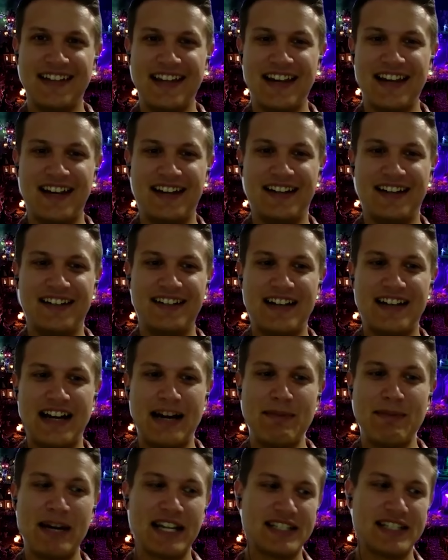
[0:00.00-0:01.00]
yeah.
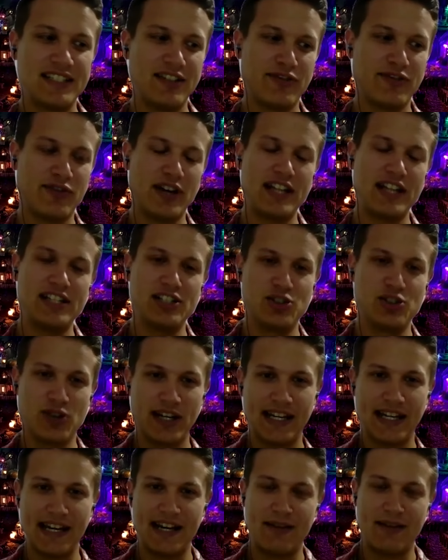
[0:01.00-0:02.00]
I'm actually afraid to
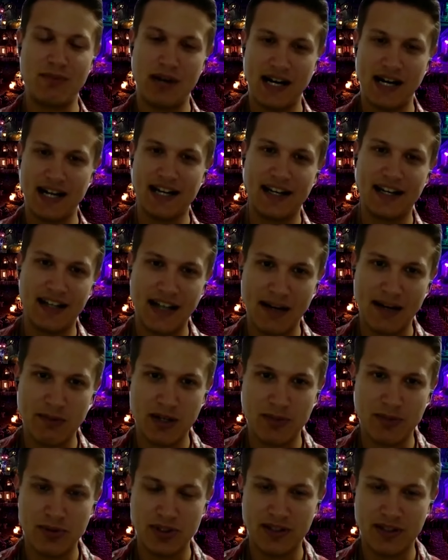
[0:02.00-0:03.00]
drink out of mine. I'm
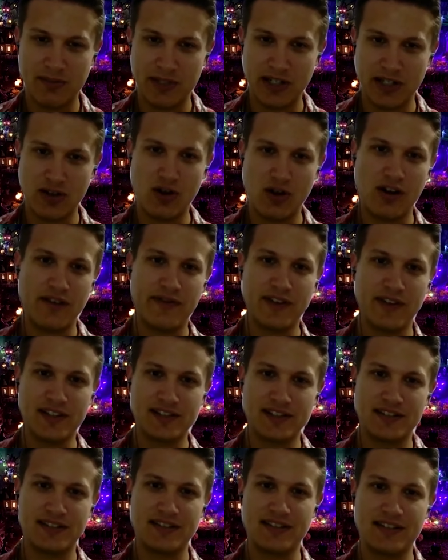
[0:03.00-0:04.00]
going to put them in an
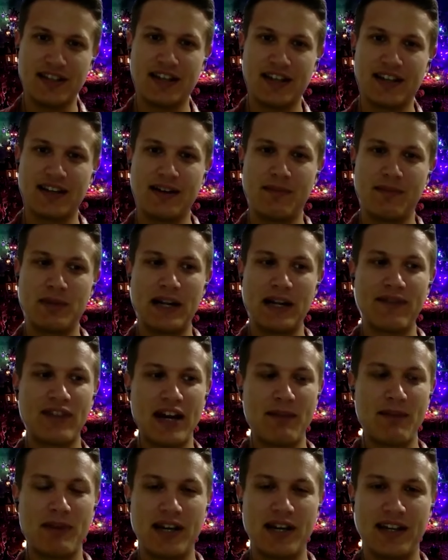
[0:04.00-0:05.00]
office thing, but I've
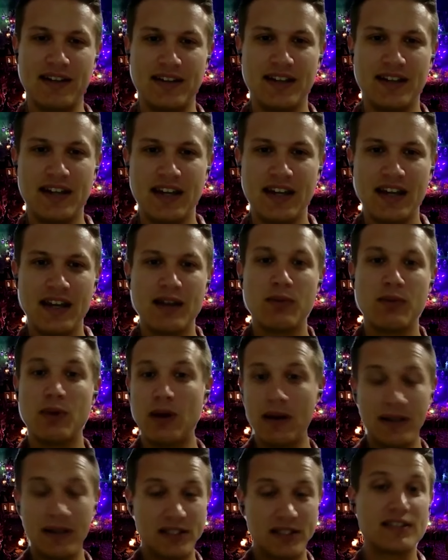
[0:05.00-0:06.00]
got my,
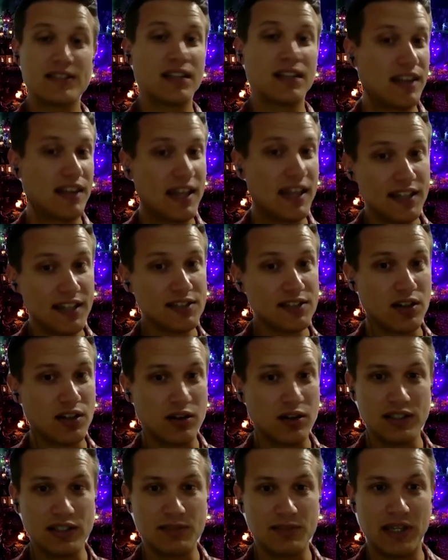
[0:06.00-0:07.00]
the thing is
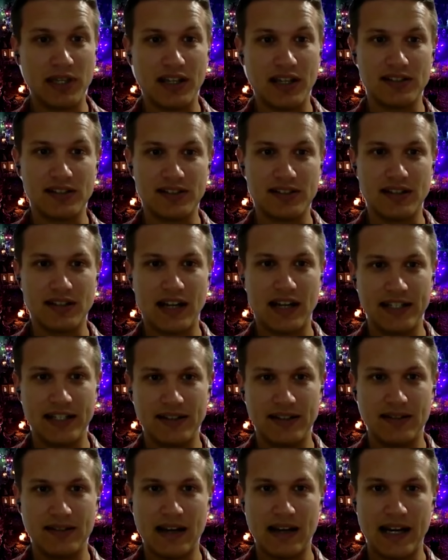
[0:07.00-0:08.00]
though, is because
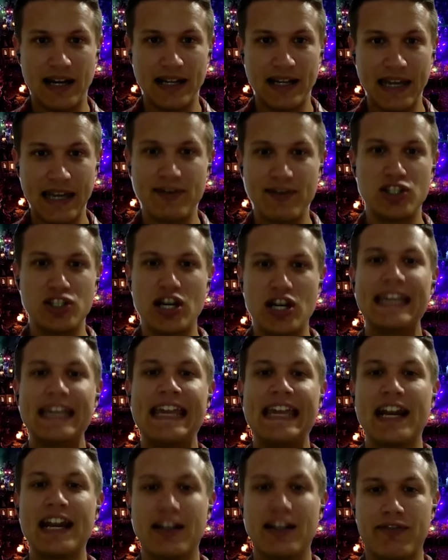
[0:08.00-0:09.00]
I, I have a
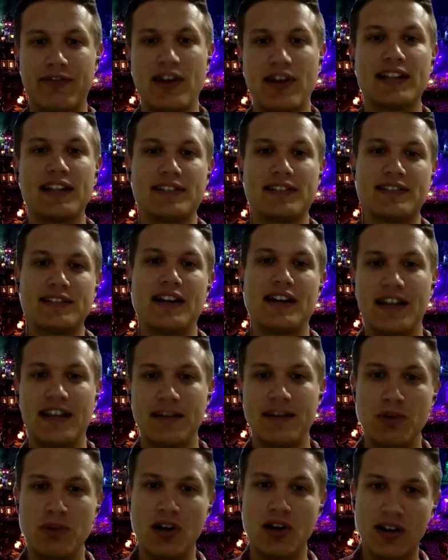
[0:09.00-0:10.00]
gigantic Frankenstein
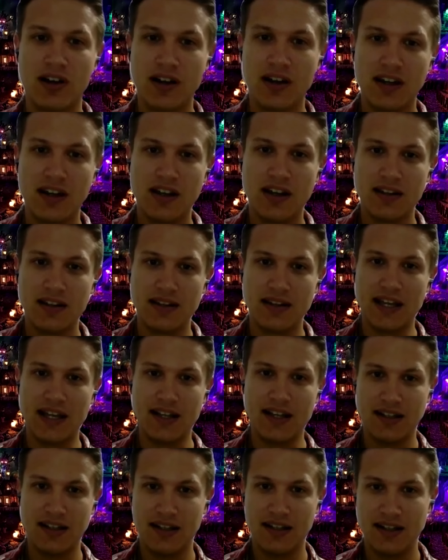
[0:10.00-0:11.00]
head mug
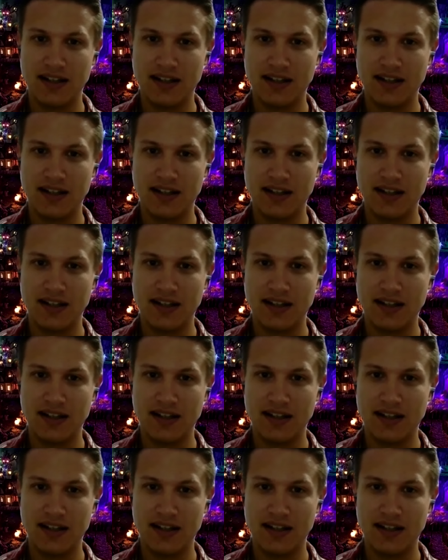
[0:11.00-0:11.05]
that